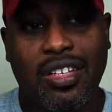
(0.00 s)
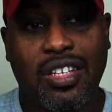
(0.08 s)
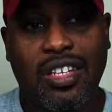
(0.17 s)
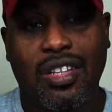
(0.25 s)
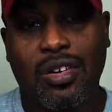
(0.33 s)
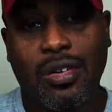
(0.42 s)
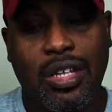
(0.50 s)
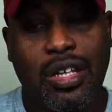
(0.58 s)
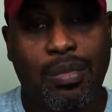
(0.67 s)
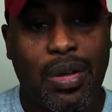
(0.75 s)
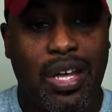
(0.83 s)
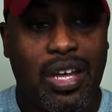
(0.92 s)
the no
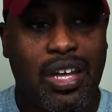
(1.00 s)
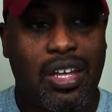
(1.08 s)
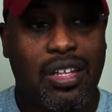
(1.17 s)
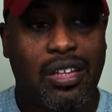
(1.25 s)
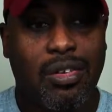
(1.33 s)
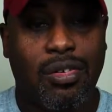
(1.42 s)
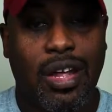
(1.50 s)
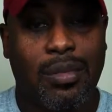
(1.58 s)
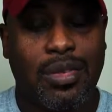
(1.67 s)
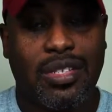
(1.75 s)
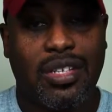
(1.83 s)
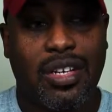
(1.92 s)
eBay, no
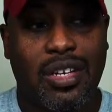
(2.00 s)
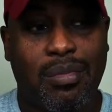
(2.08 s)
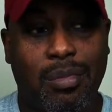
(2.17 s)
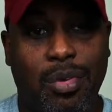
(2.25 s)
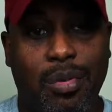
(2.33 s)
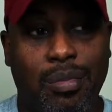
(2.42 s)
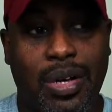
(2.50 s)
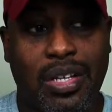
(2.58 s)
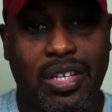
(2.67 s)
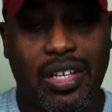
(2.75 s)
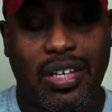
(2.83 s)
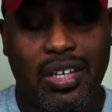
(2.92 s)
Amazon, more
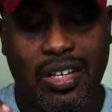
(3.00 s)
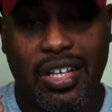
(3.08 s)
money,